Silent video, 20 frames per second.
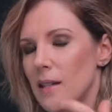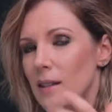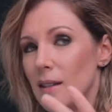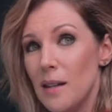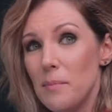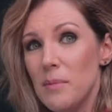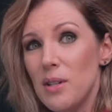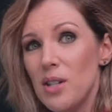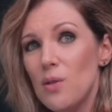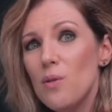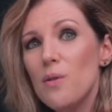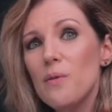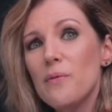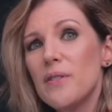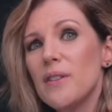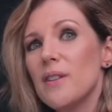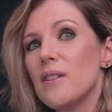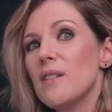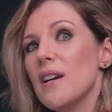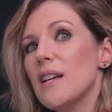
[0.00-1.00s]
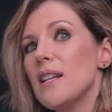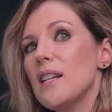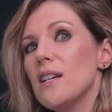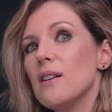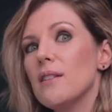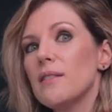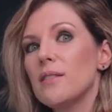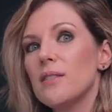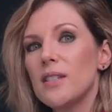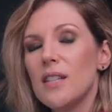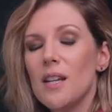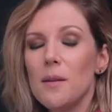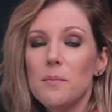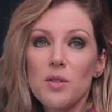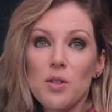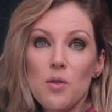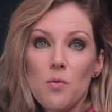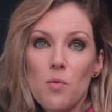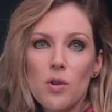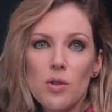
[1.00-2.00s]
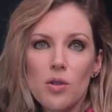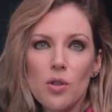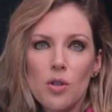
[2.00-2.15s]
And let me know if there are any other tips you want